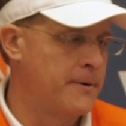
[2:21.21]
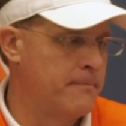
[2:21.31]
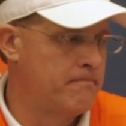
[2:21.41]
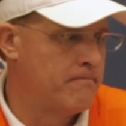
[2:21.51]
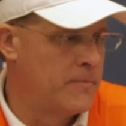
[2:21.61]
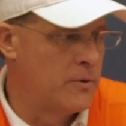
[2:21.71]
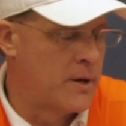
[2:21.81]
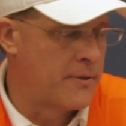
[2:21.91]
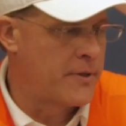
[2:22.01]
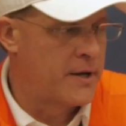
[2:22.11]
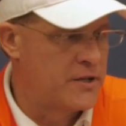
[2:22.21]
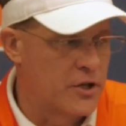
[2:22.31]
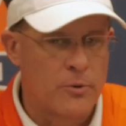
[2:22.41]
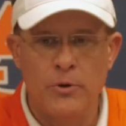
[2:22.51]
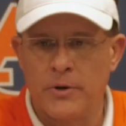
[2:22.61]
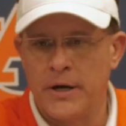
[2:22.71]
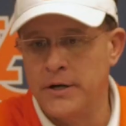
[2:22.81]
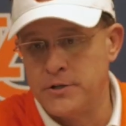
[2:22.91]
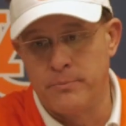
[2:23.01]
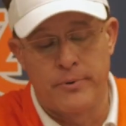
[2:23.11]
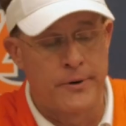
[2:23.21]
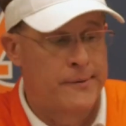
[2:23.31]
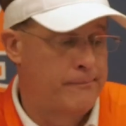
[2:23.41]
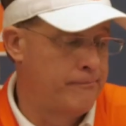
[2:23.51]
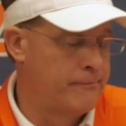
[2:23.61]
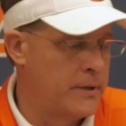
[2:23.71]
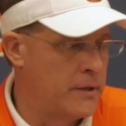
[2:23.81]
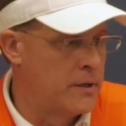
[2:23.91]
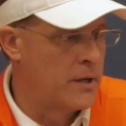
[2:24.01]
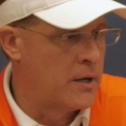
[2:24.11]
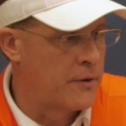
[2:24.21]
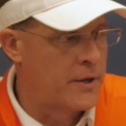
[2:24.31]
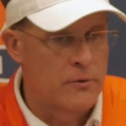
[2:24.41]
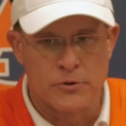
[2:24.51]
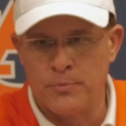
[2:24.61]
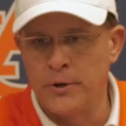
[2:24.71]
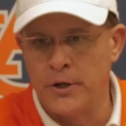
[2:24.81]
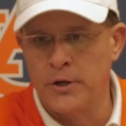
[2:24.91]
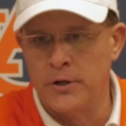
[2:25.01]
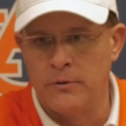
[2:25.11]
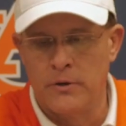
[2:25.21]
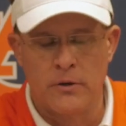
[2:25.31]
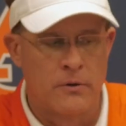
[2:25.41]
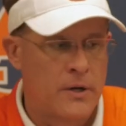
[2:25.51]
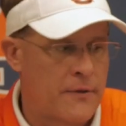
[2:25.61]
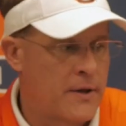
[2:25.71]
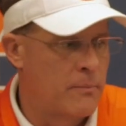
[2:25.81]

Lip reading: And, I thought the communication part, and I thought it was pretty good, and I